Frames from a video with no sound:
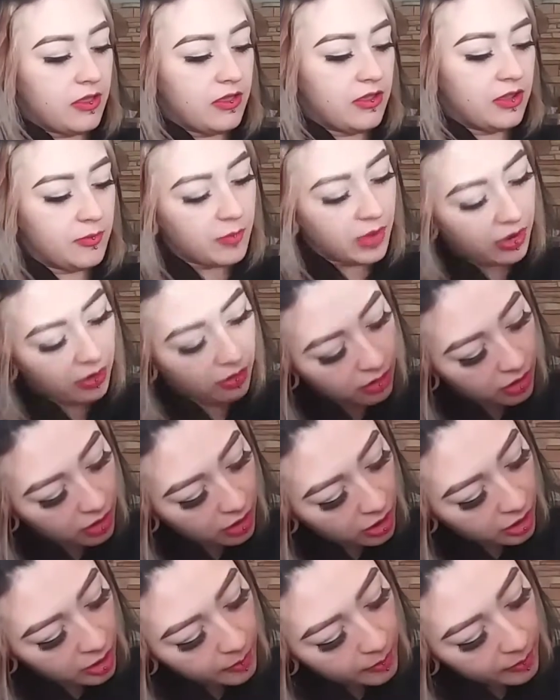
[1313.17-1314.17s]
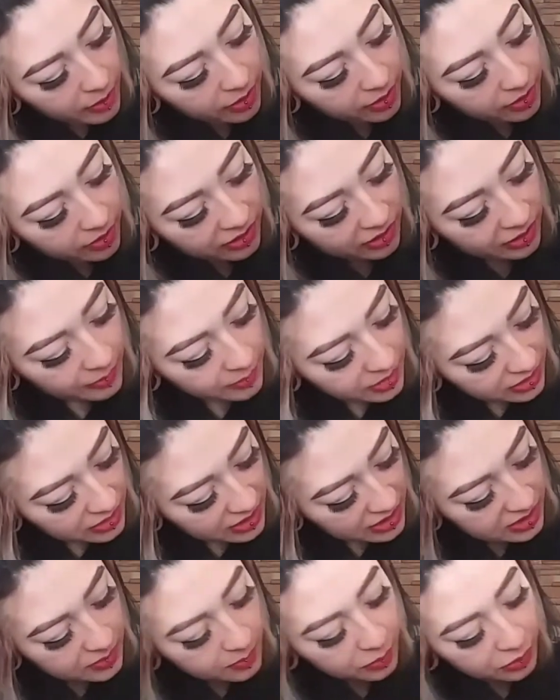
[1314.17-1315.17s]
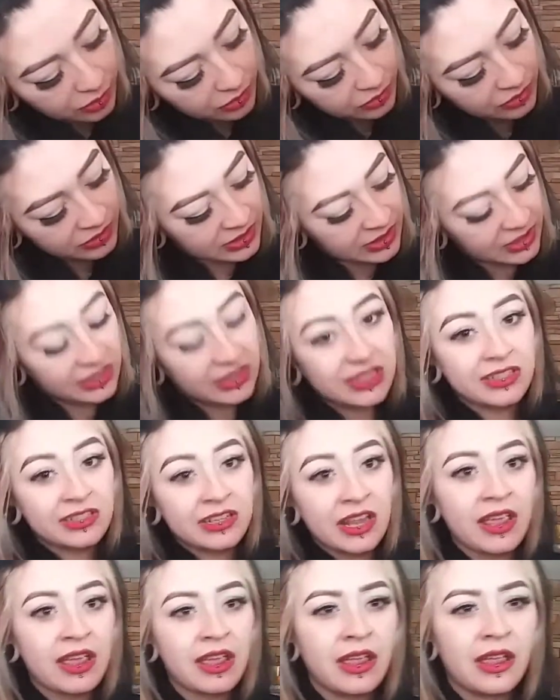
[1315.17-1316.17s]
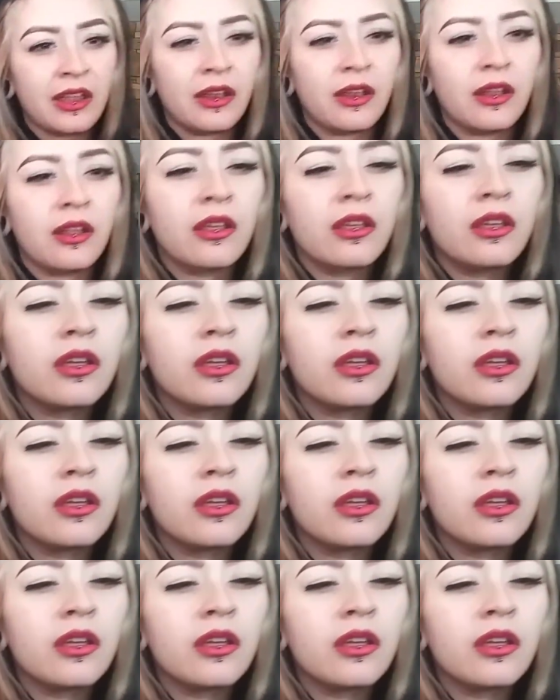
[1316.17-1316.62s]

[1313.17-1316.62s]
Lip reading: Clean my arm. Some of these blues did stain.